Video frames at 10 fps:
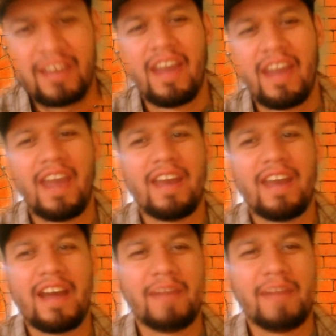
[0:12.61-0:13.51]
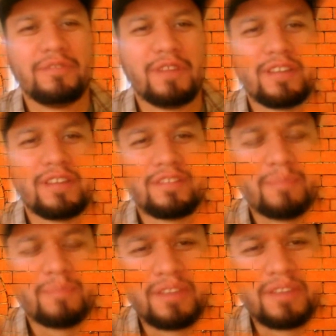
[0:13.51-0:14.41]
And I am doing
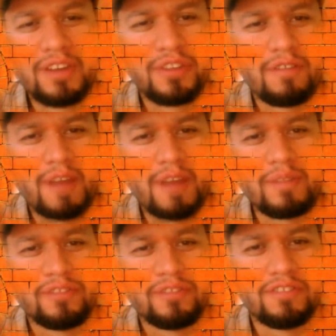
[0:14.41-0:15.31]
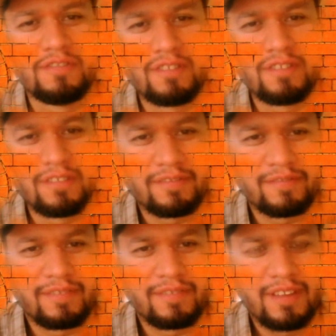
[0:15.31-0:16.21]
my Lethal Weapon 2,
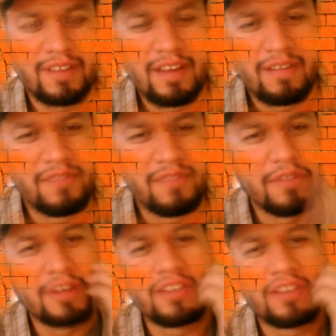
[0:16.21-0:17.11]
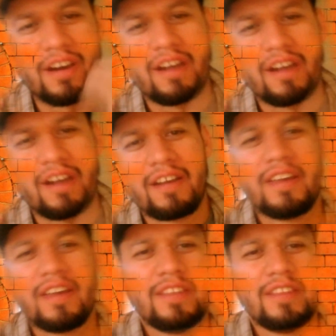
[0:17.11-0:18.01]
reviewing the
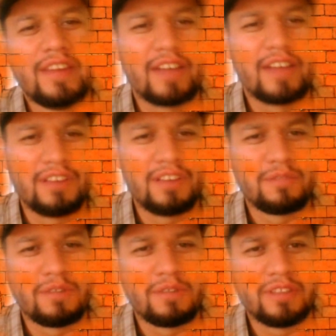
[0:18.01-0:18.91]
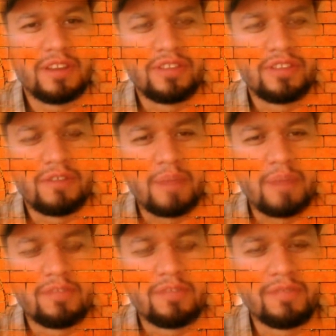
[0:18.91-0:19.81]
next sequel in the Lethal
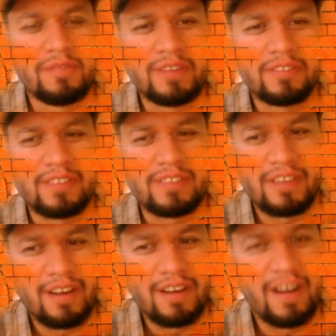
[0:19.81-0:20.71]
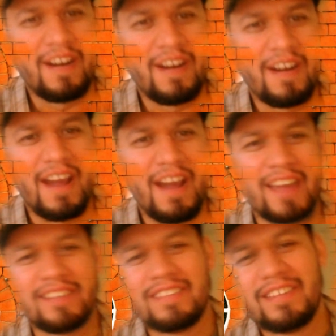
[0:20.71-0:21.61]
Weapon movies. All right,
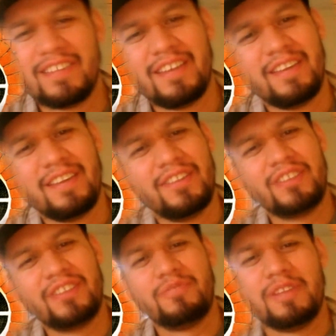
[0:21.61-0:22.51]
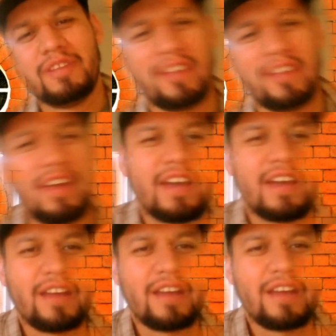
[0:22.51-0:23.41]
this movie,
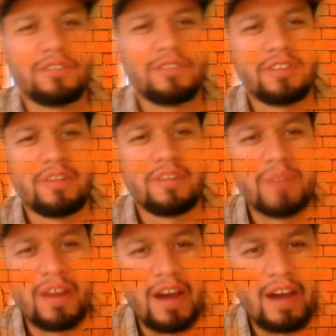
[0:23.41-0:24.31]
it kind of goes a little bit,